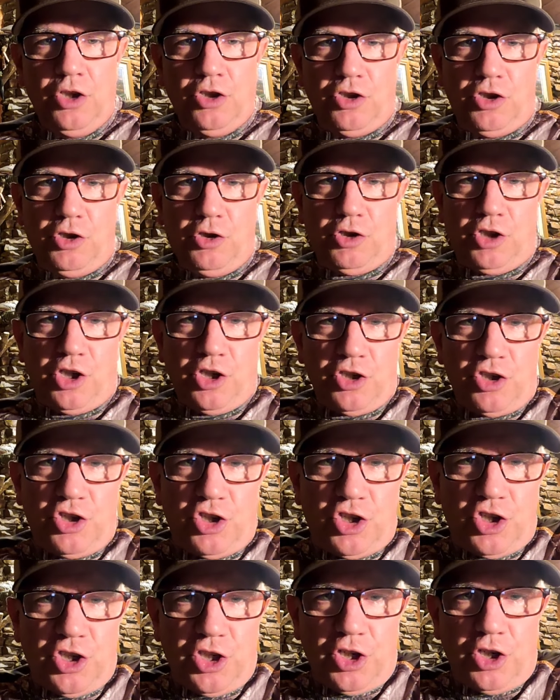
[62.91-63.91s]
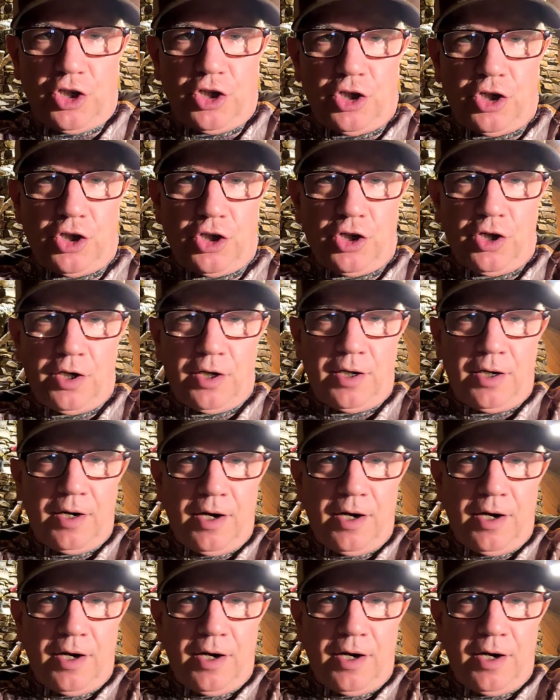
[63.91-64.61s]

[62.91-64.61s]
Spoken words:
to consider